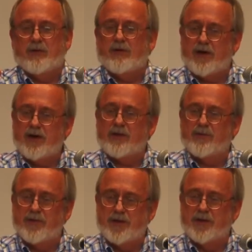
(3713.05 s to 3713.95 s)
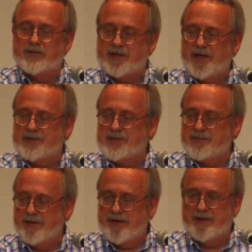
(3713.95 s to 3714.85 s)
what are the real chances
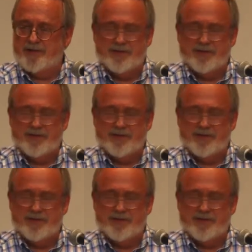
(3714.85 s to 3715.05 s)
of getting